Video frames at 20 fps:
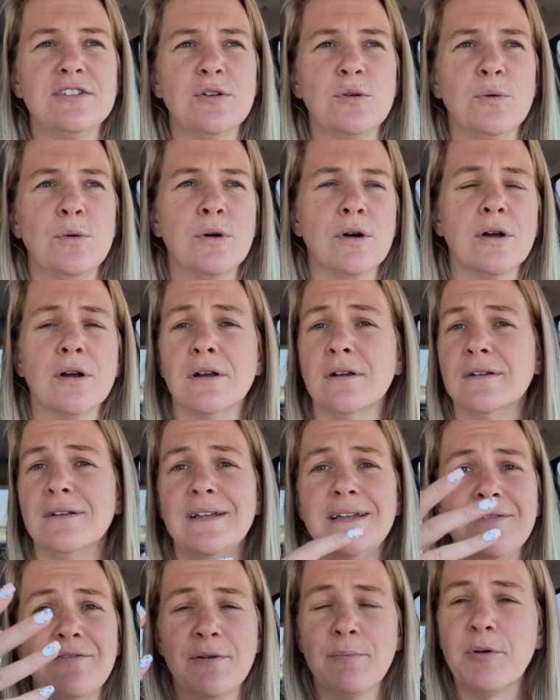or
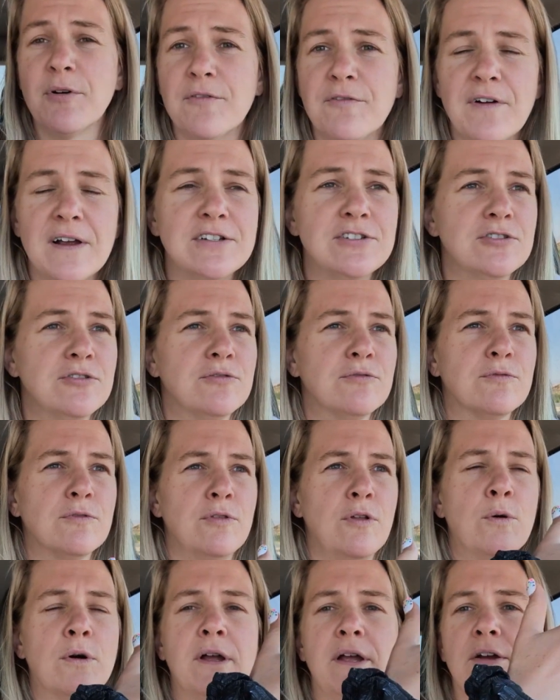even professional
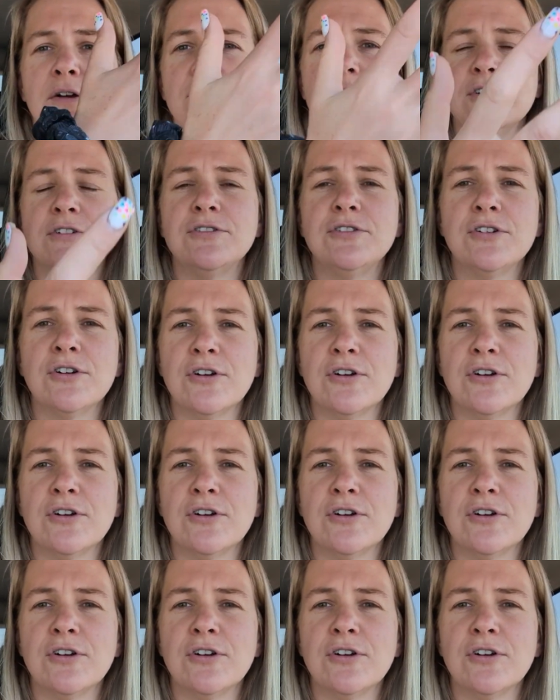lawyers, or